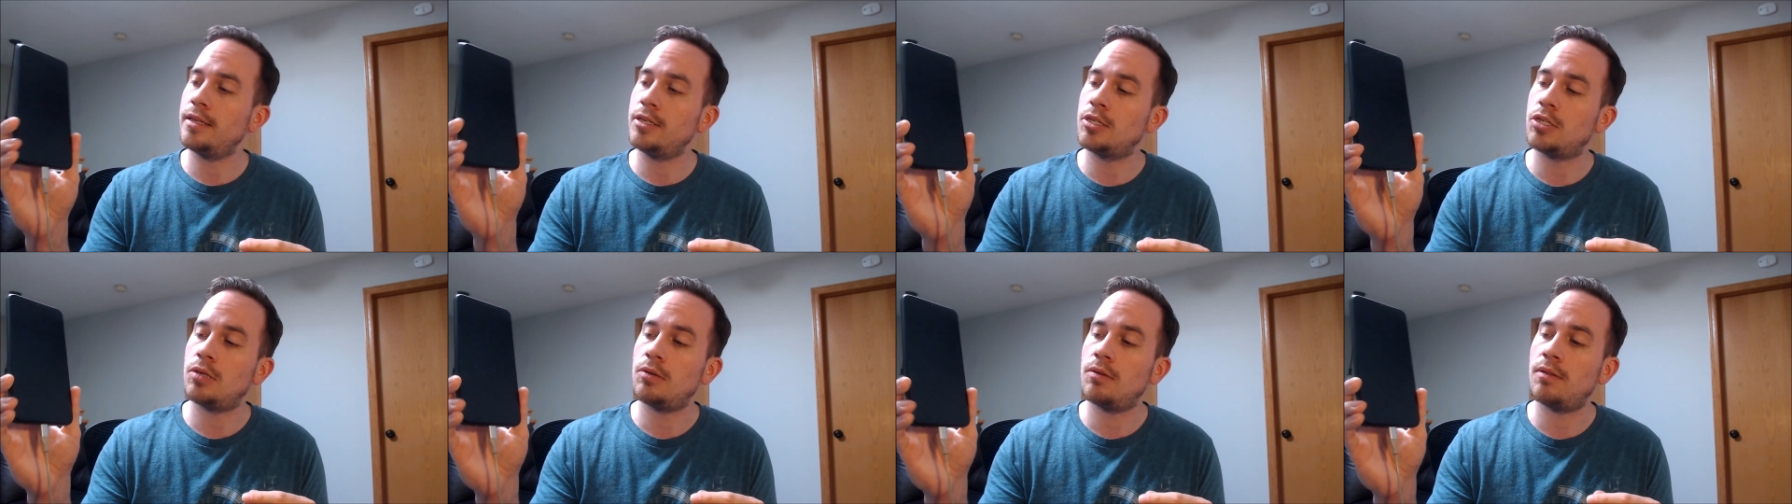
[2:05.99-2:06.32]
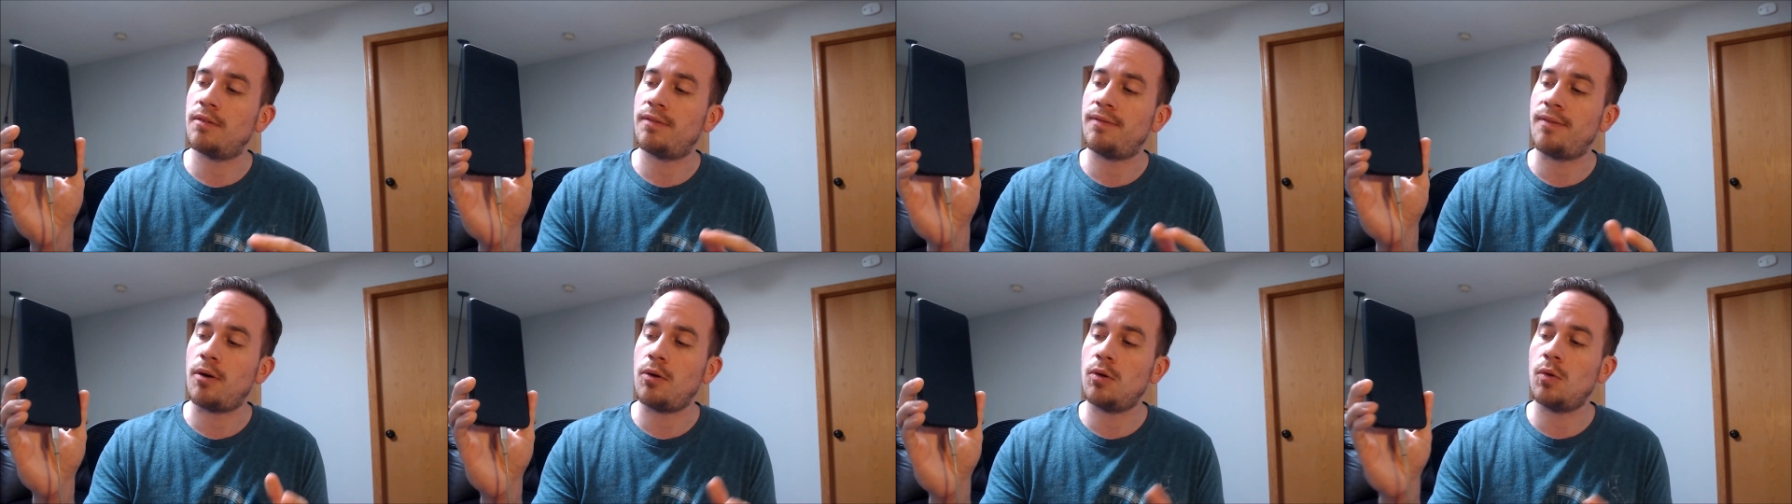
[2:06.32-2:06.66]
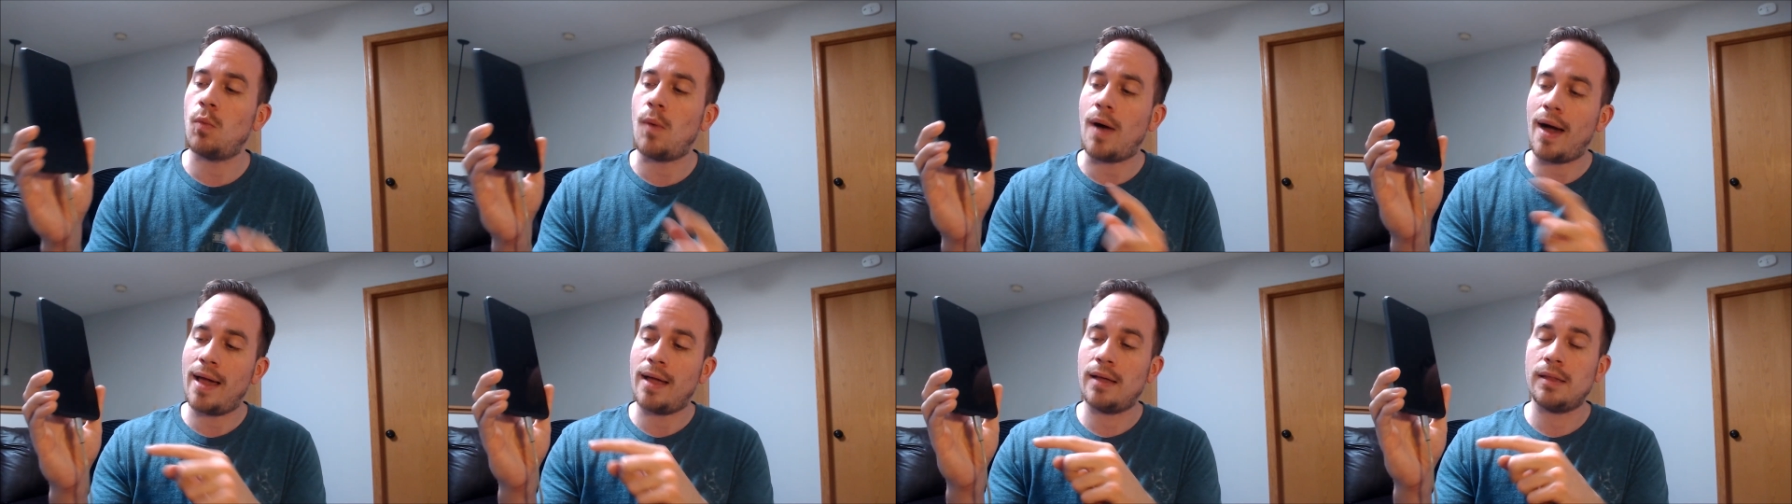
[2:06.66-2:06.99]
to the phone
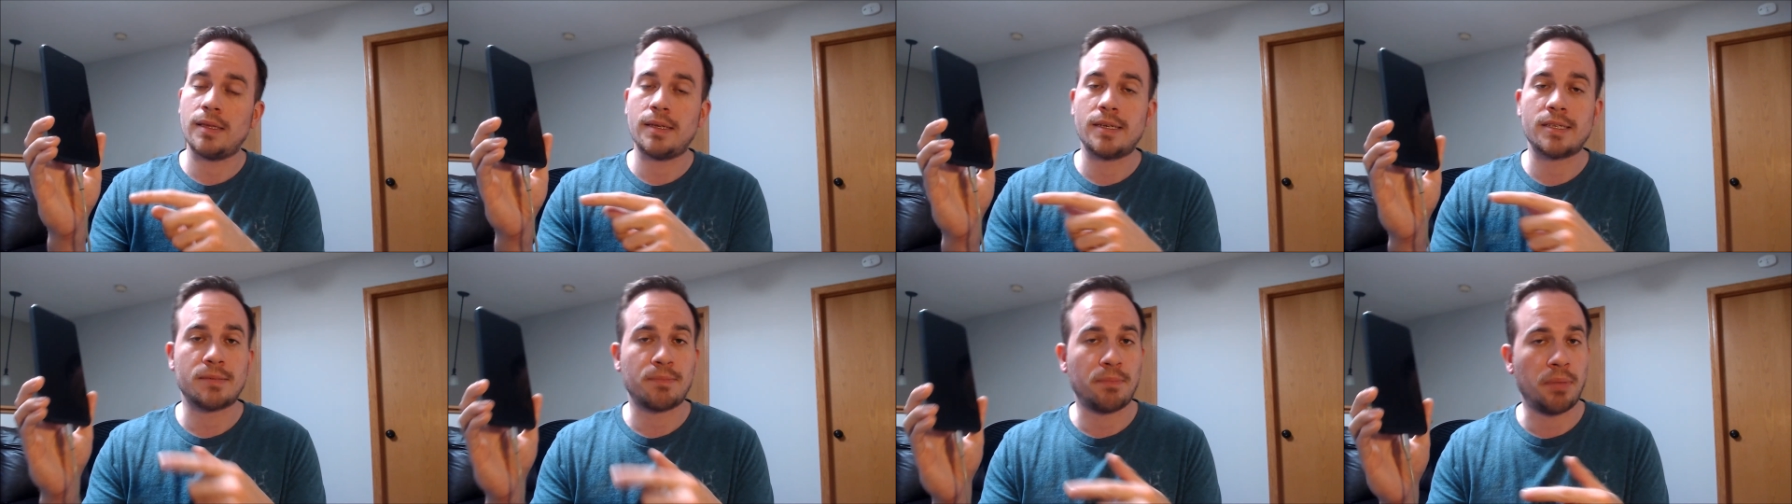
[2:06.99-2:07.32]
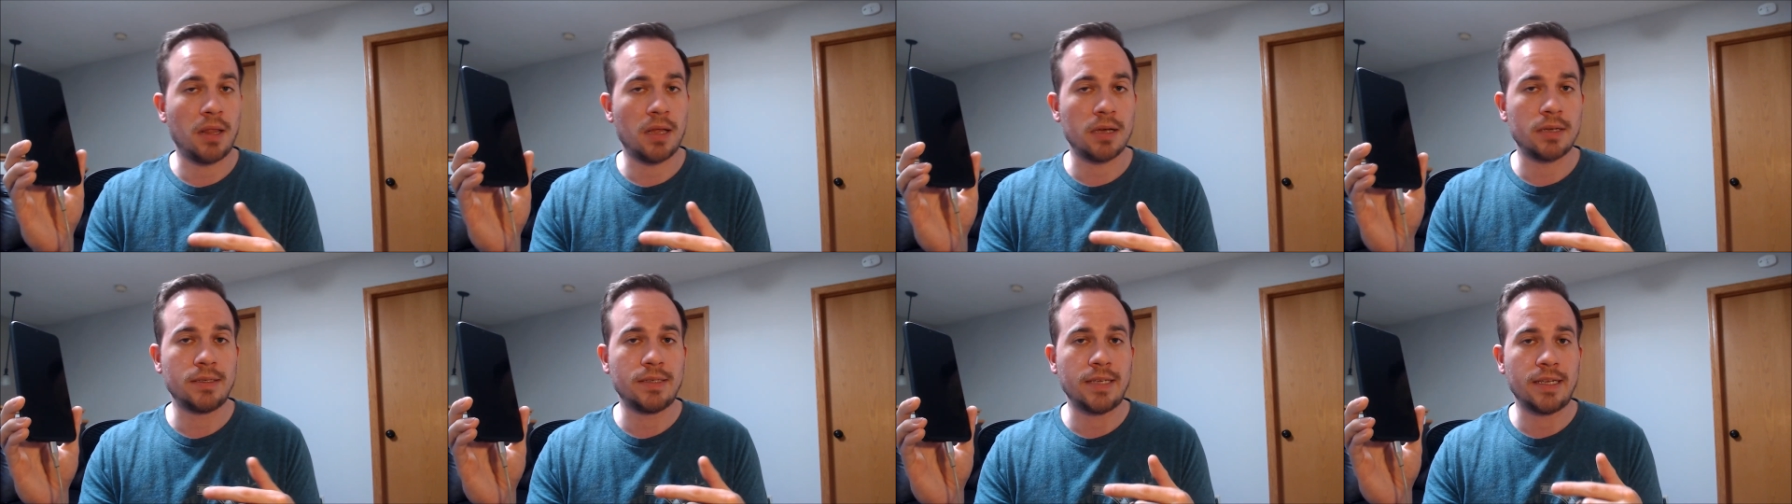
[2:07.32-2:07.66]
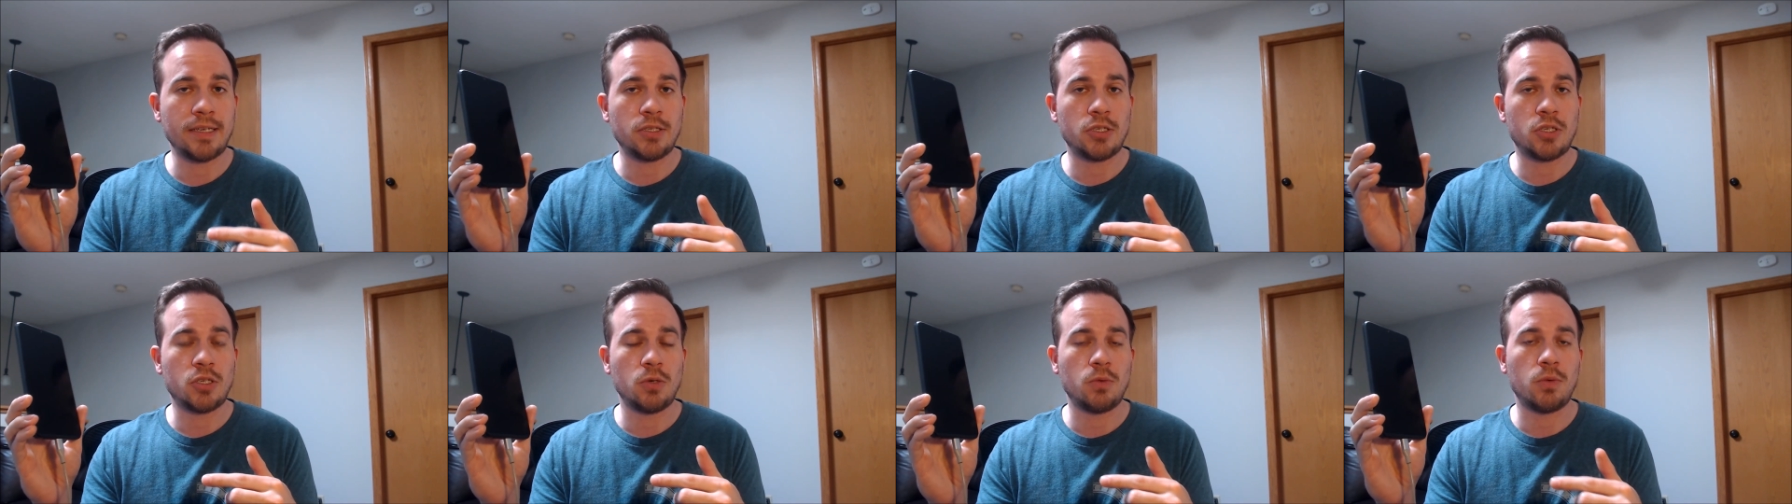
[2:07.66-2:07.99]
while it is plugged
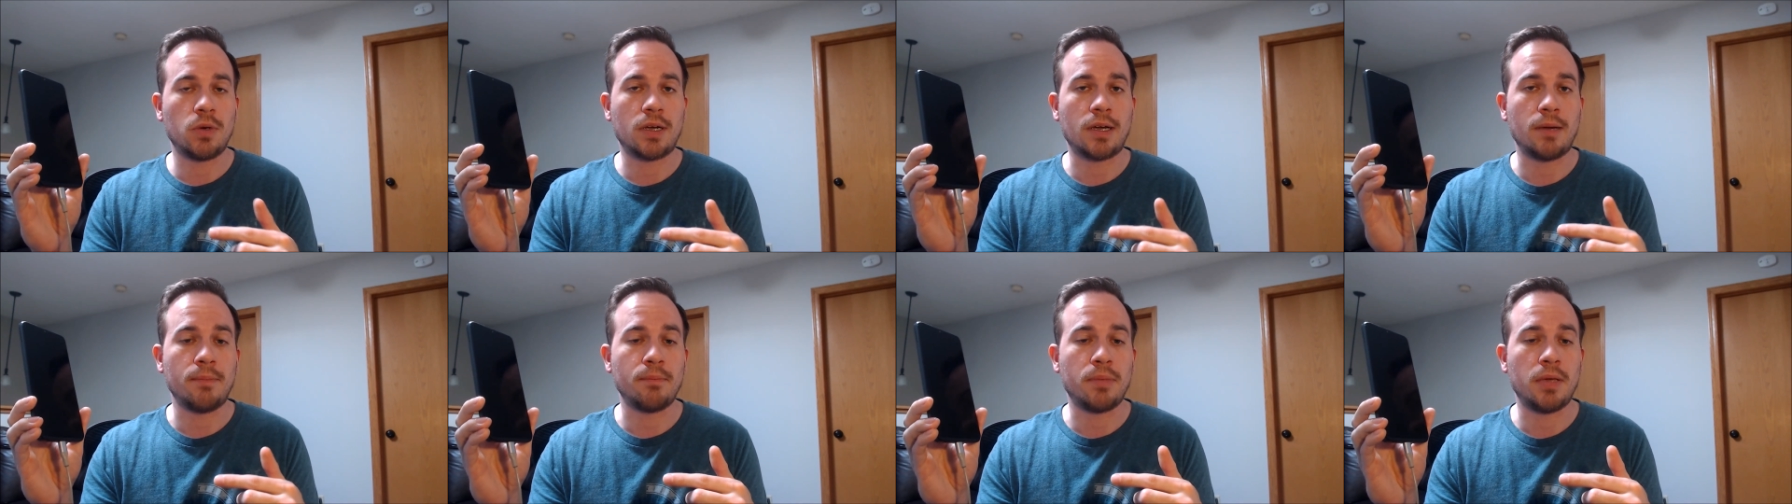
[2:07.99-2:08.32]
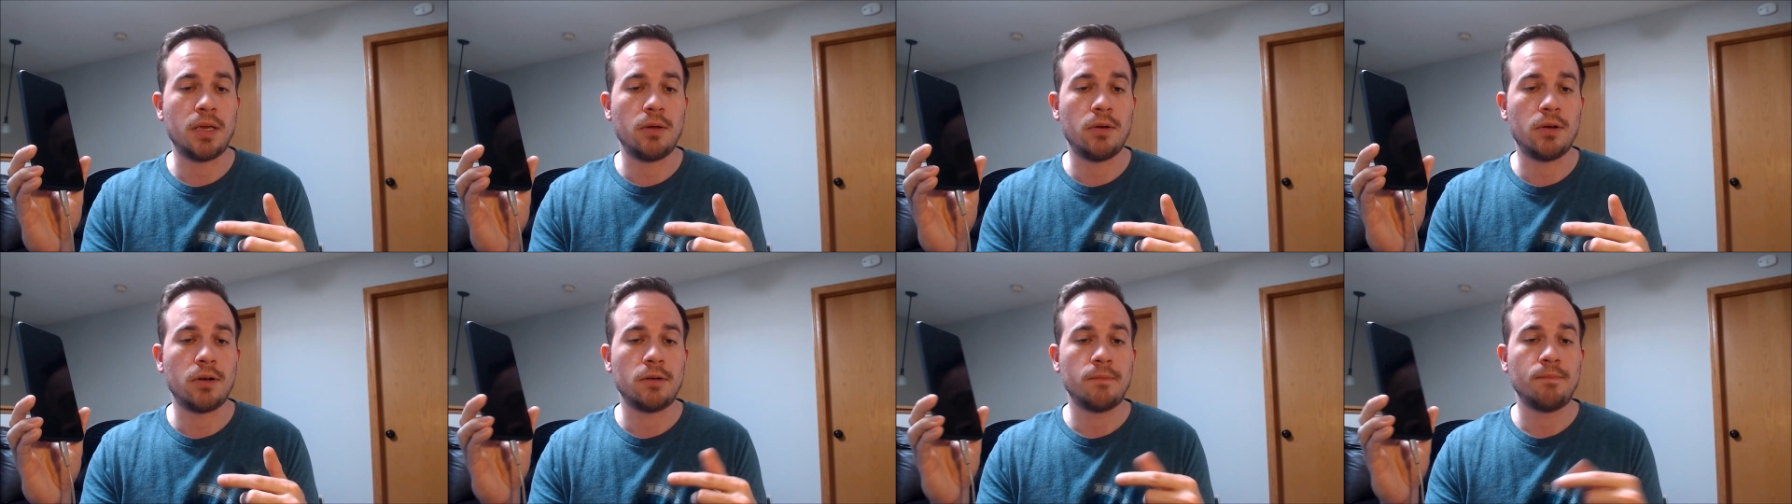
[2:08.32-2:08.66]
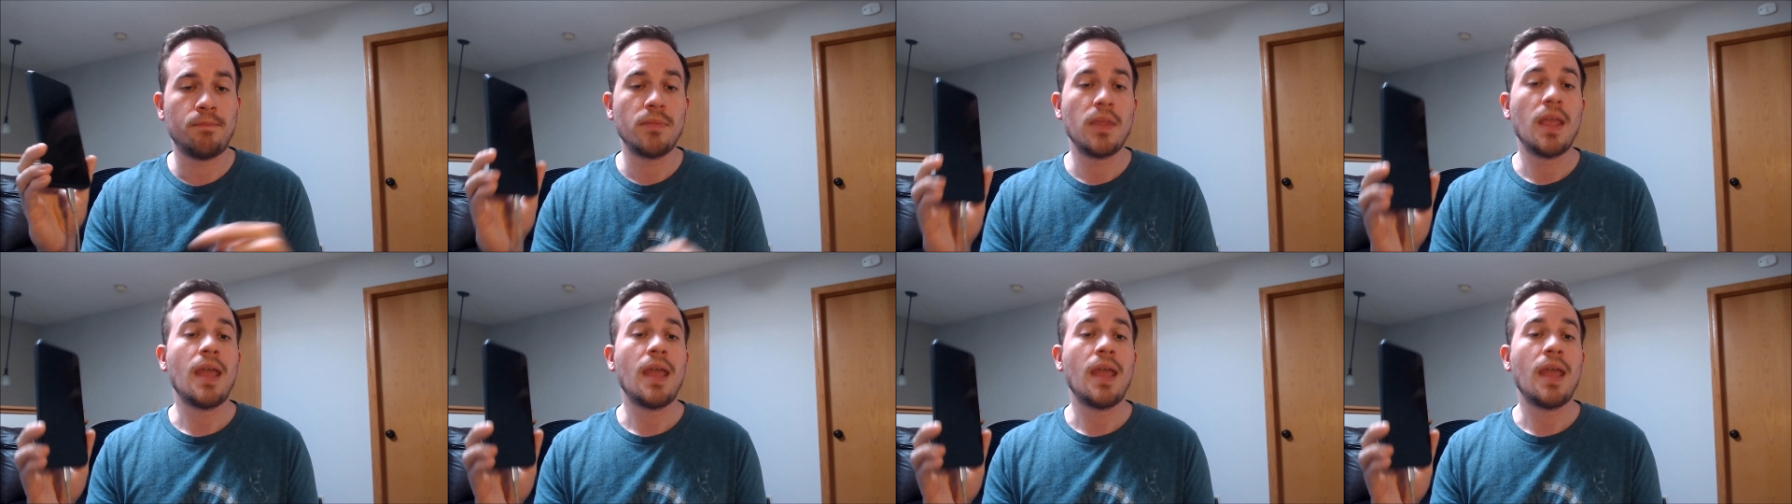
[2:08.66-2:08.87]
into a computer.